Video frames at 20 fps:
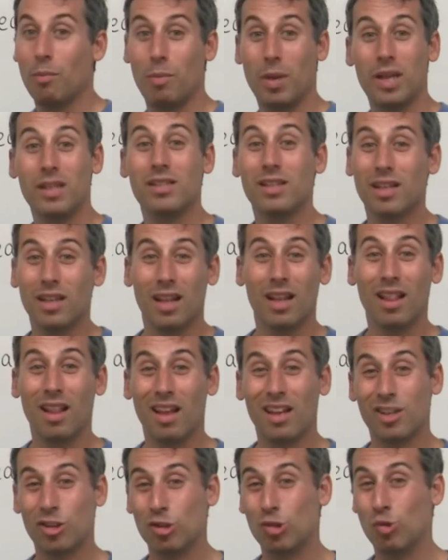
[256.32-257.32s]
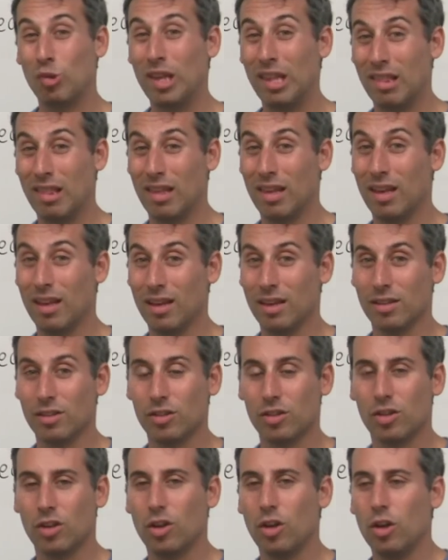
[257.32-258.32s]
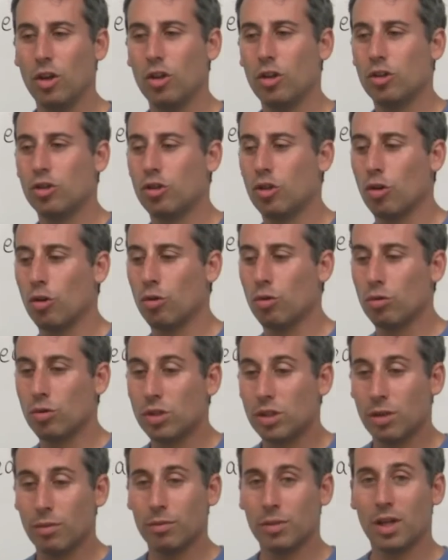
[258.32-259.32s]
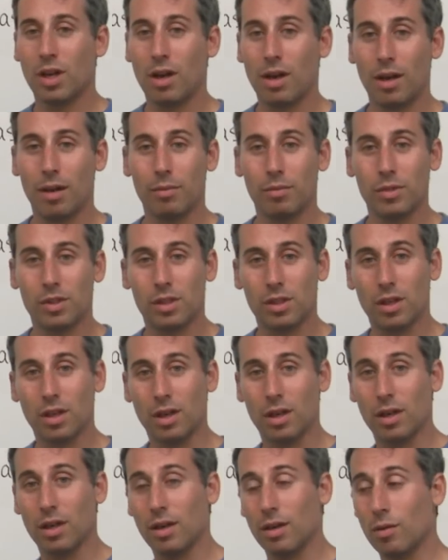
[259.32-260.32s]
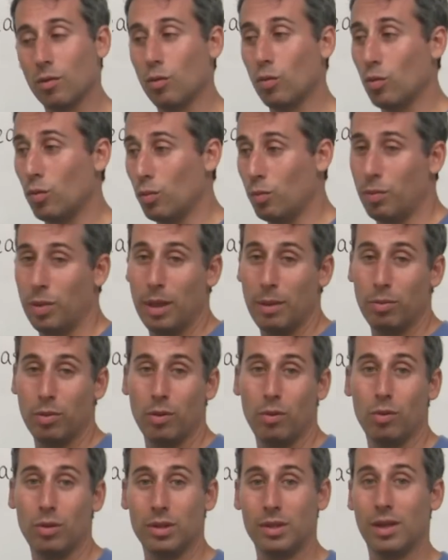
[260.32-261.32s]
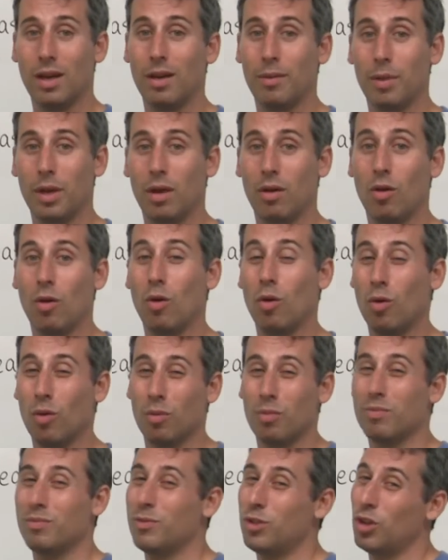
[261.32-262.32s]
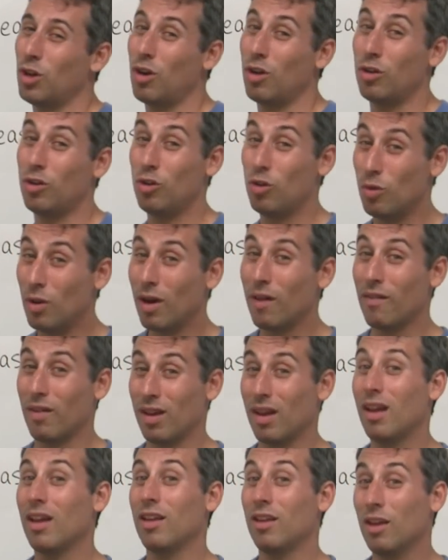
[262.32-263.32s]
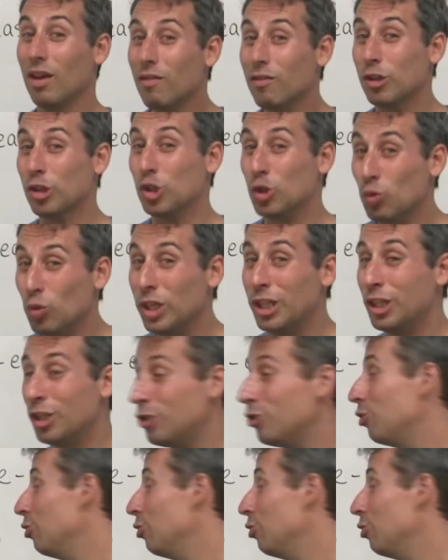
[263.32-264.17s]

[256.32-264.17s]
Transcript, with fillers: basically, I like sweet things. So sometimes people will tell me, "Oh, John, you have a sweet